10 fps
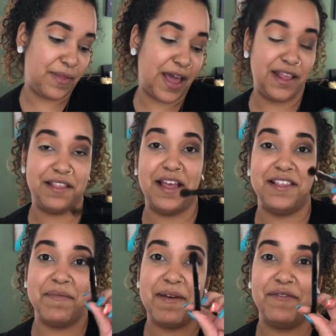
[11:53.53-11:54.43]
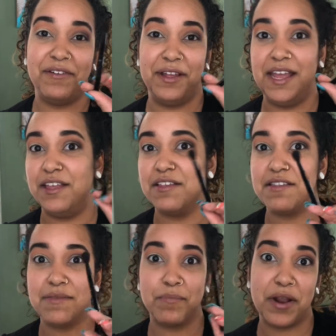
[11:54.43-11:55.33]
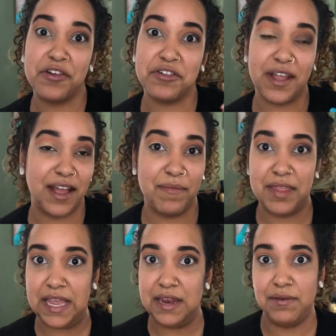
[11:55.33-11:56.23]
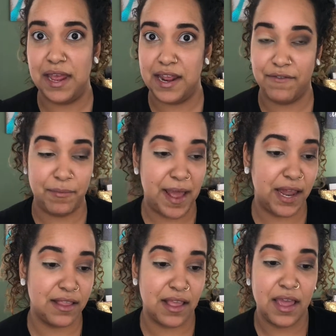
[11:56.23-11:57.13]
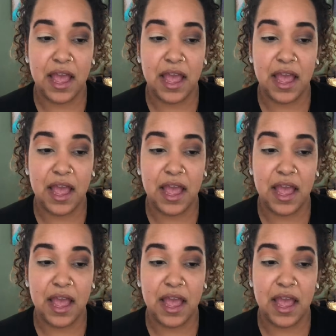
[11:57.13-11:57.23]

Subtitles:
Anastasia Beverly Hills brush that comes in any of her palettes.